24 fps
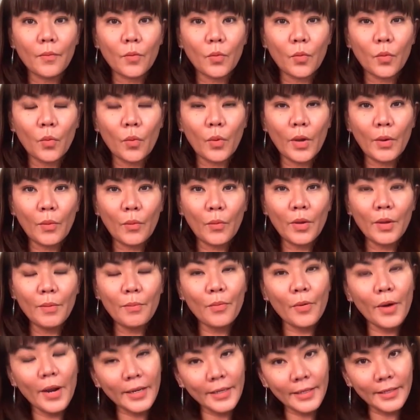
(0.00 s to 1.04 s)
When we
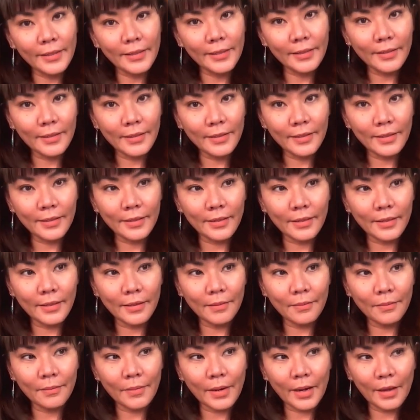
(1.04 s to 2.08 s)
practice
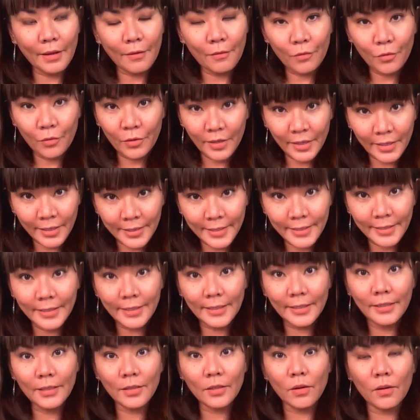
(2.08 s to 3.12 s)
mindful
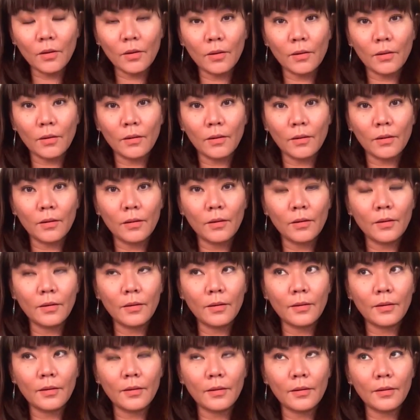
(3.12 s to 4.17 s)
eating, or
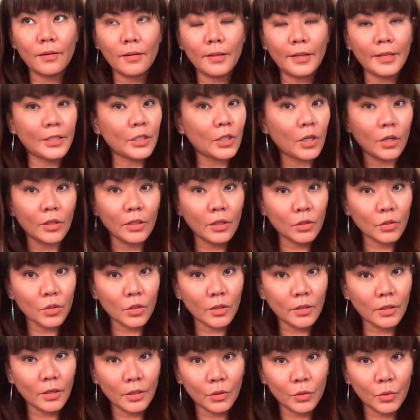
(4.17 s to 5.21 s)
later on
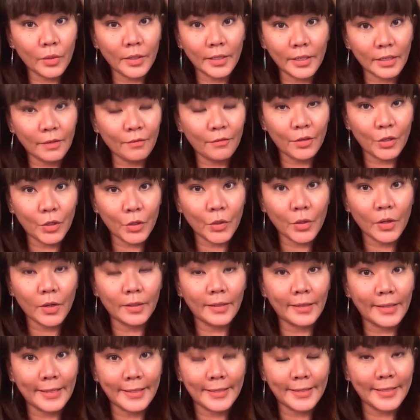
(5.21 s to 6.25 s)
I'll do another video
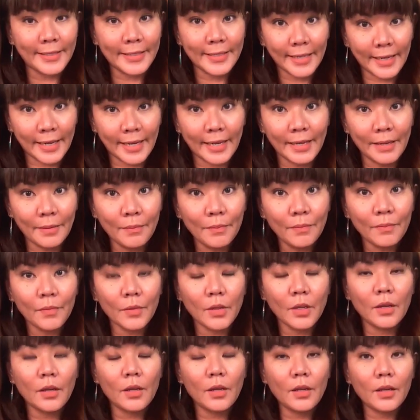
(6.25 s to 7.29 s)
on lazy time,
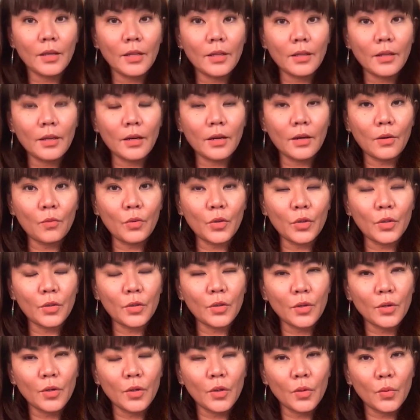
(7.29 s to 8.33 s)
which
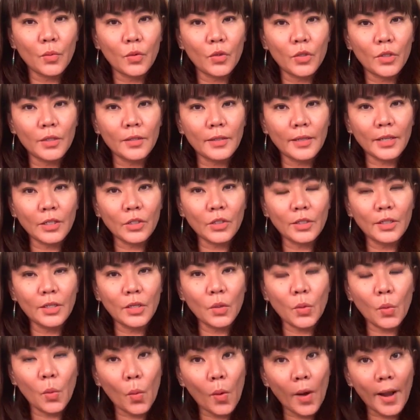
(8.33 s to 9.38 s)
is actually
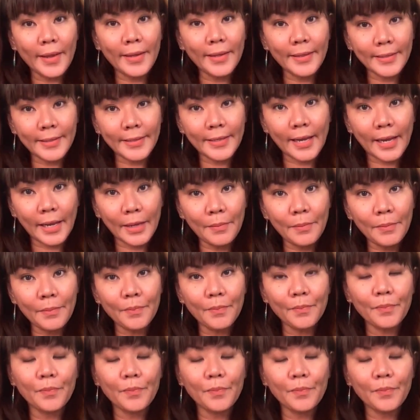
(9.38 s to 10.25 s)
quiet time,